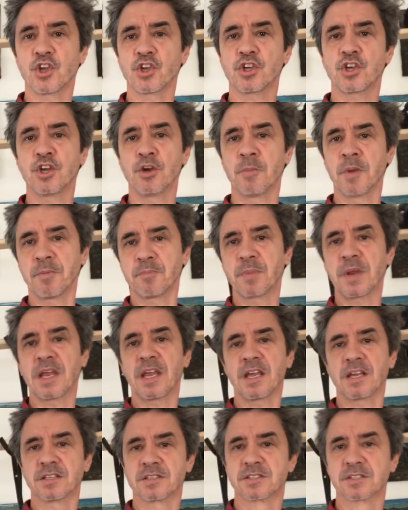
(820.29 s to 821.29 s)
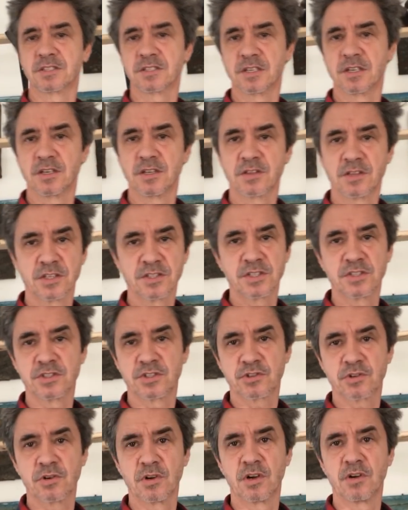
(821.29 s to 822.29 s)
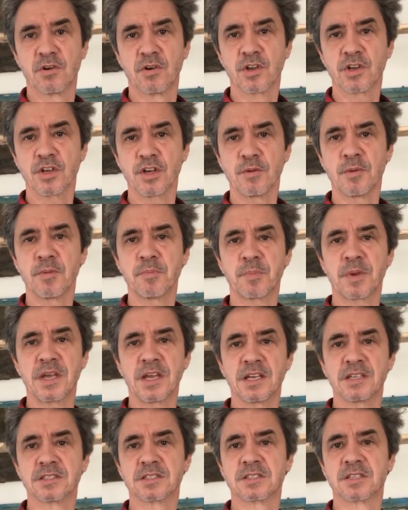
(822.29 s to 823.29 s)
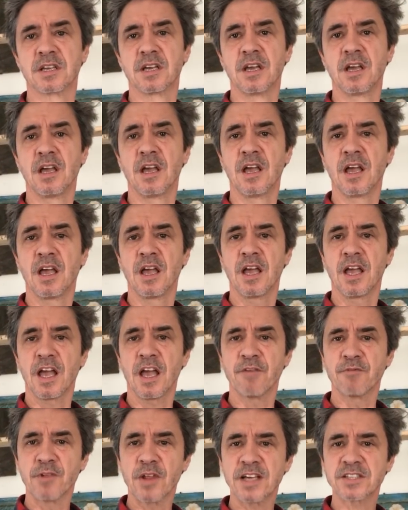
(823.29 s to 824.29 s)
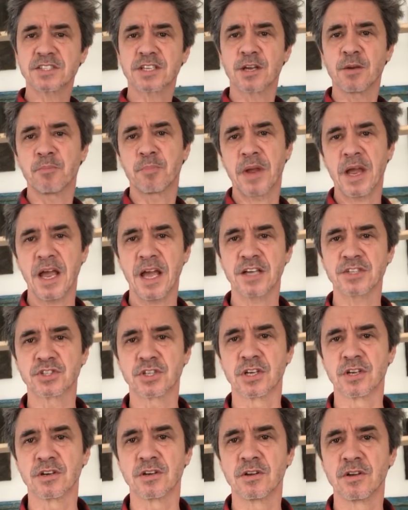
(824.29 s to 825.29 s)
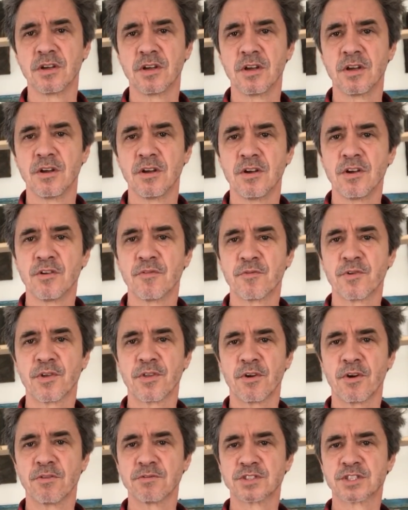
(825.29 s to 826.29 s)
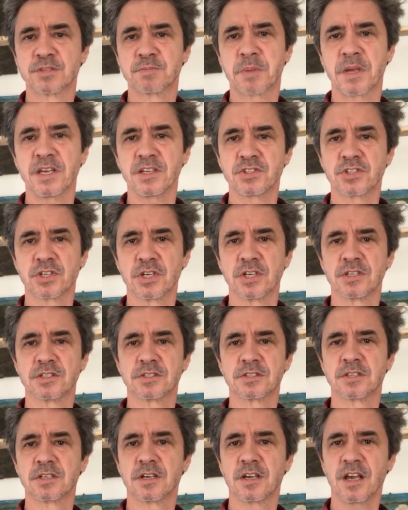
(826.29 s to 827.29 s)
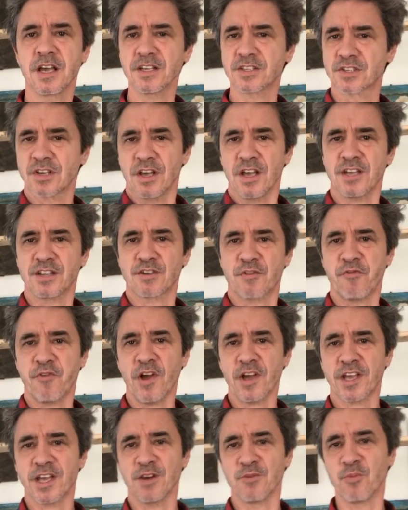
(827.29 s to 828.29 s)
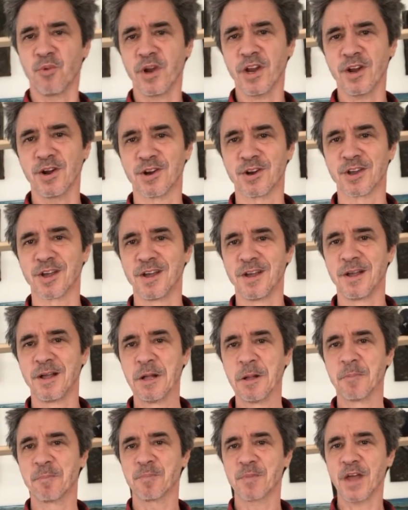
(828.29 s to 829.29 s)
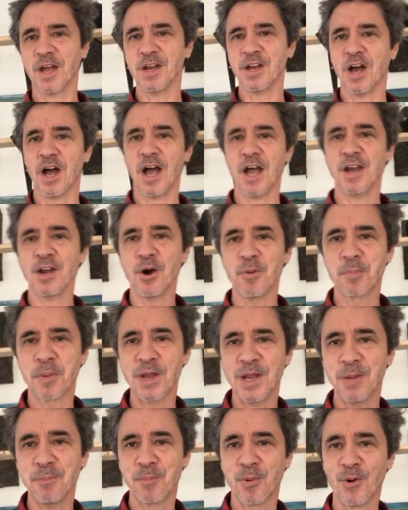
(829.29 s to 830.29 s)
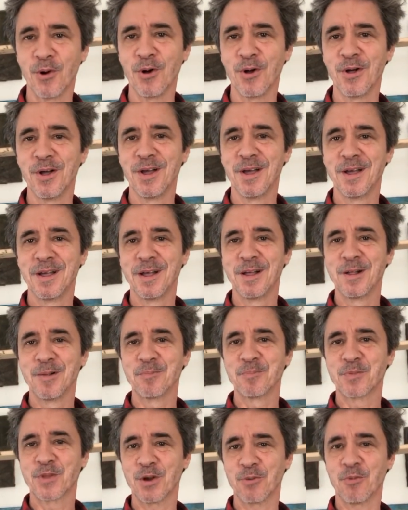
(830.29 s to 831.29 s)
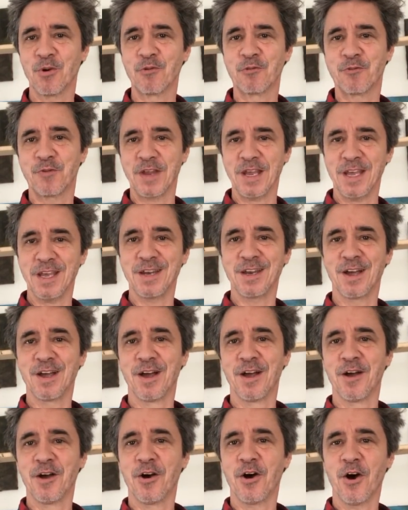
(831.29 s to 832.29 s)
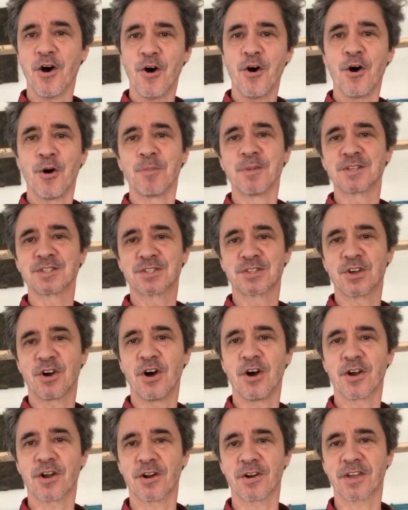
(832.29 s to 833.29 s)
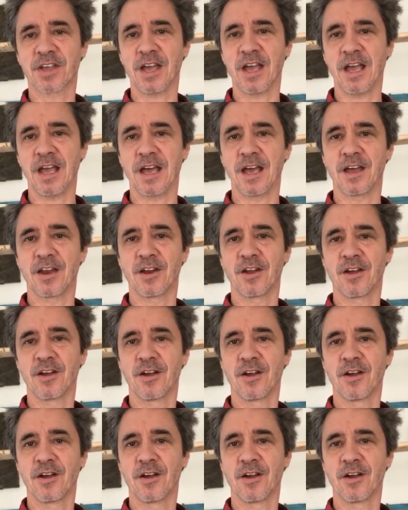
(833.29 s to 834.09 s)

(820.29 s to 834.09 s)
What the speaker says: Human beings, this is true, human beings have less compassion for their own species. It's fucking weird. I know people that will feed a homeless dog or cat.